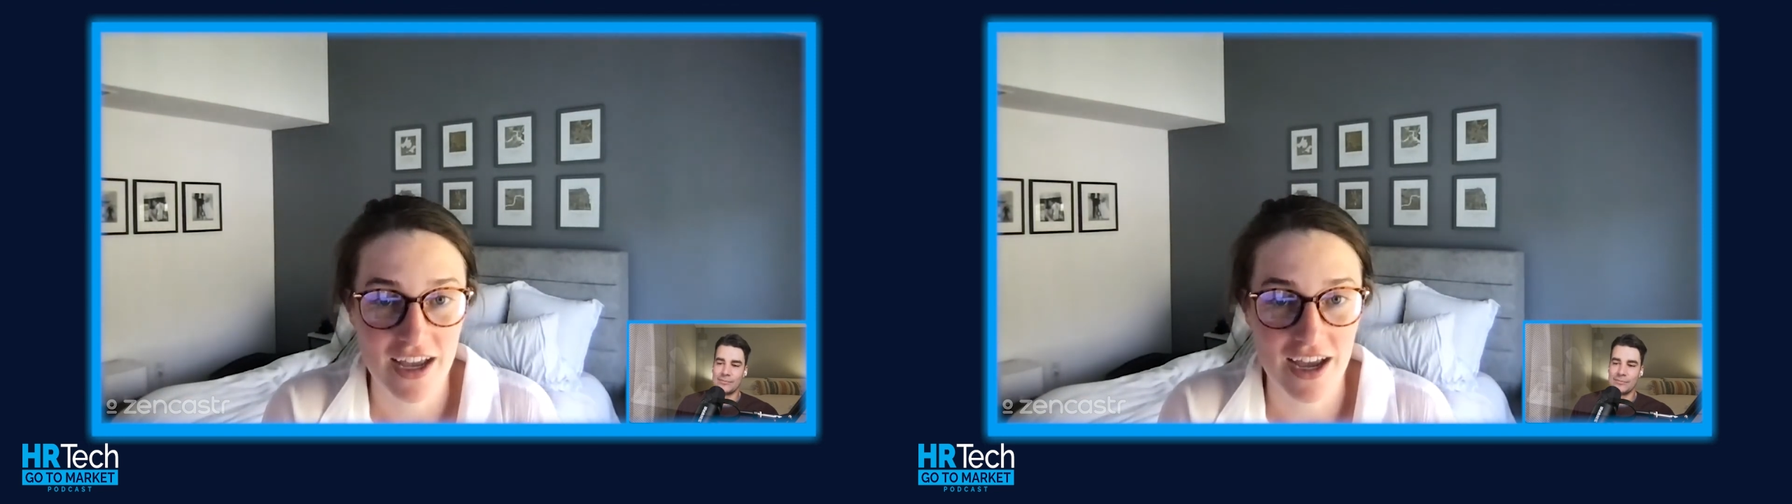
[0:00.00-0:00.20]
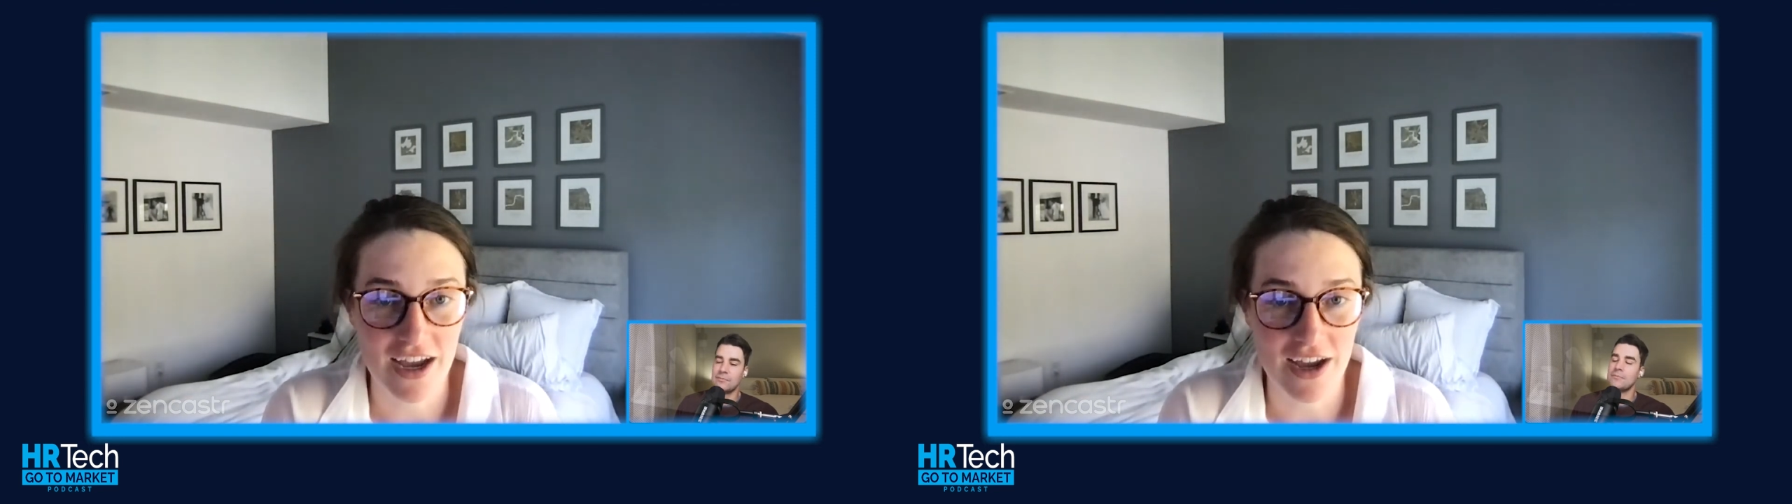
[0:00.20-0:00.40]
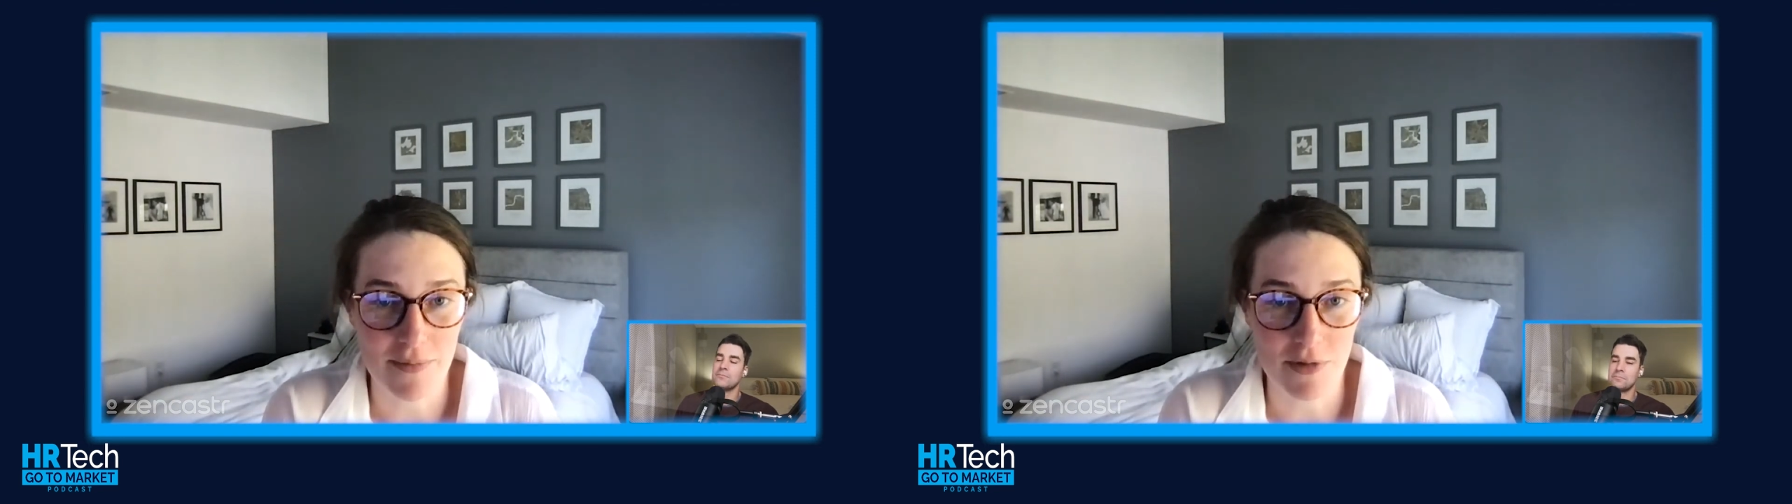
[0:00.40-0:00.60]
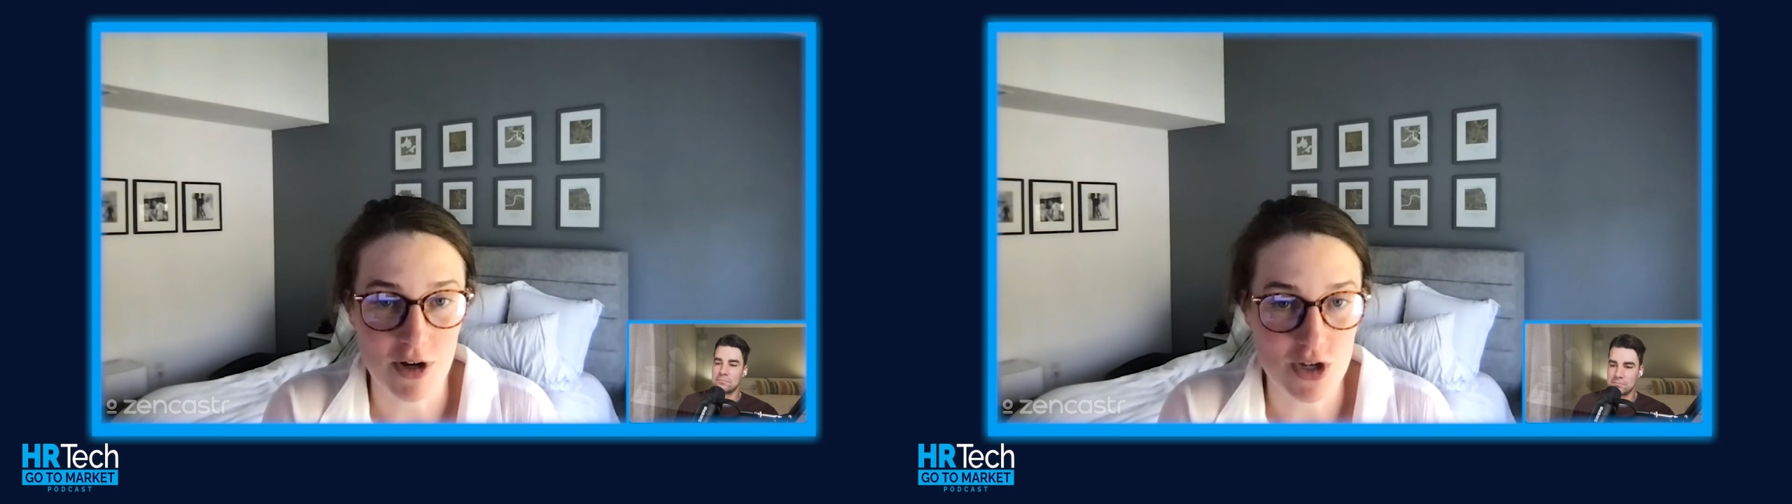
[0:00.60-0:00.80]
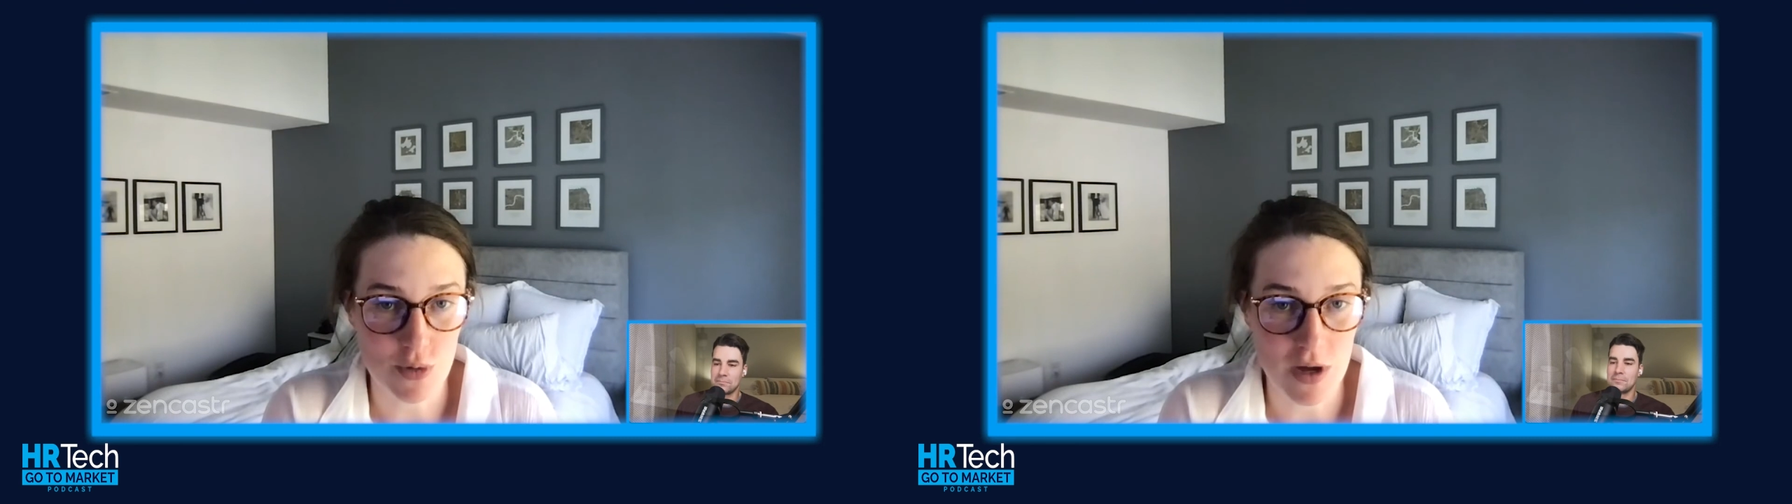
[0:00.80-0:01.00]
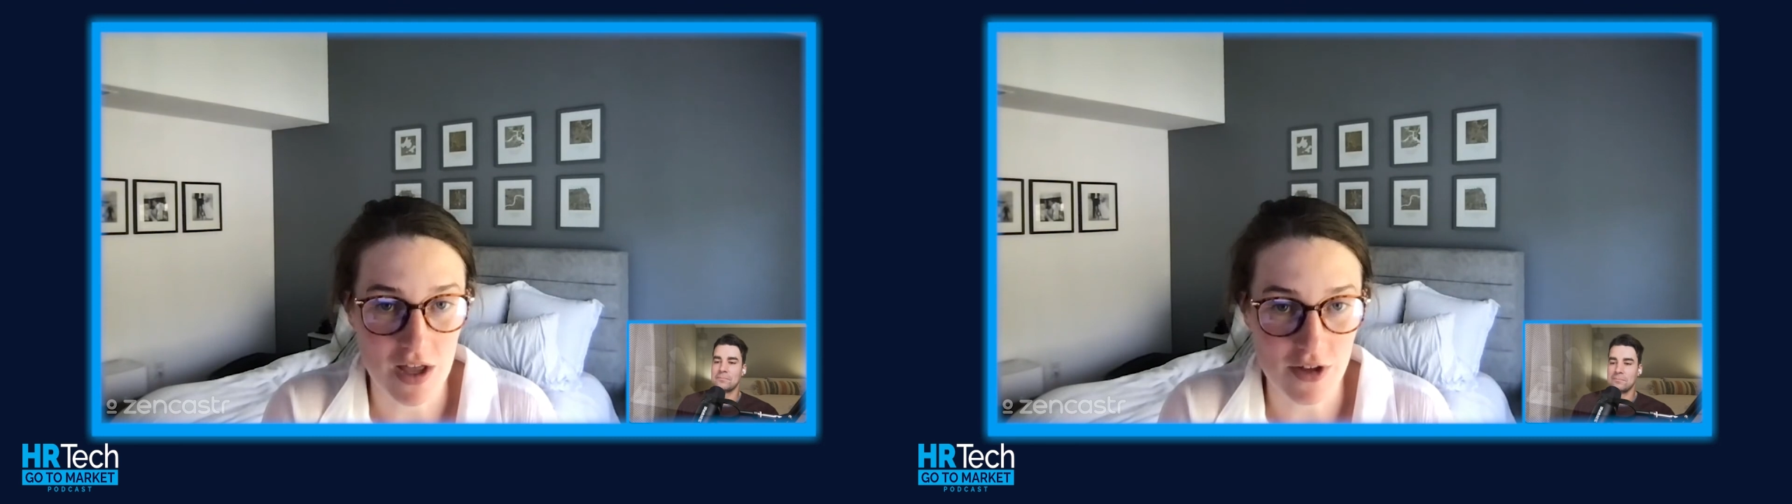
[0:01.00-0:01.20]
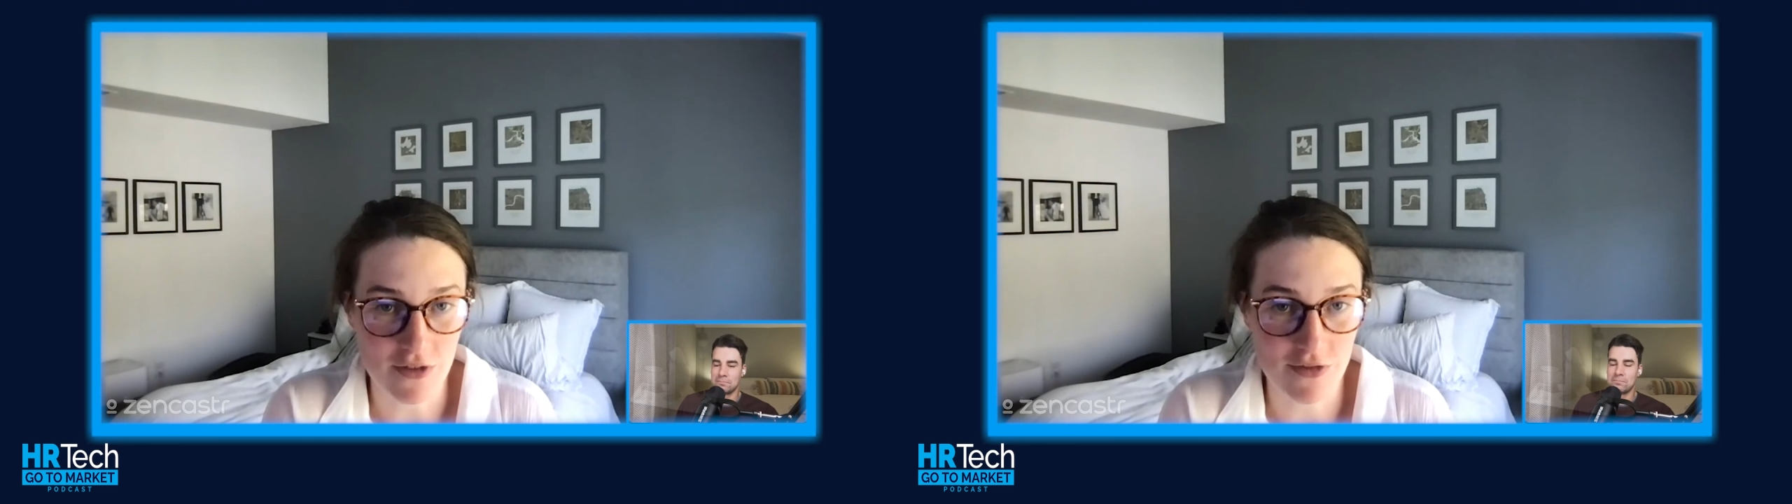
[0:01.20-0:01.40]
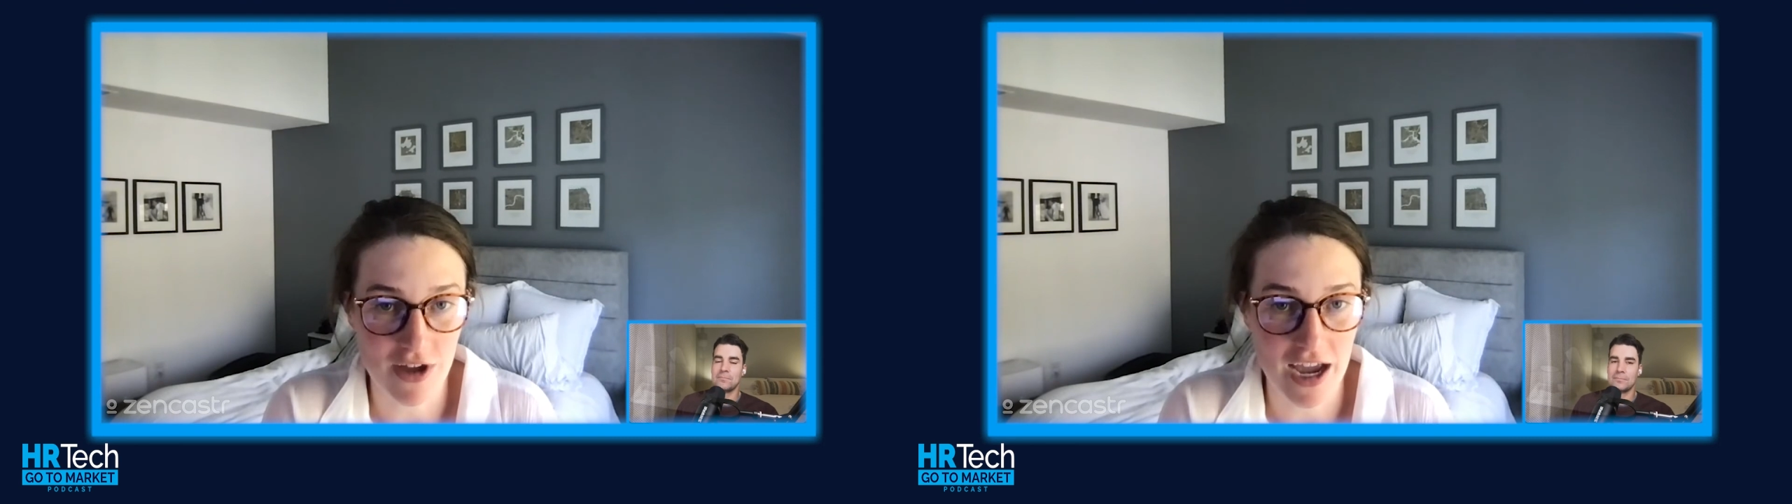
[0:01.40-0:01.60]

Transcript: or a 12.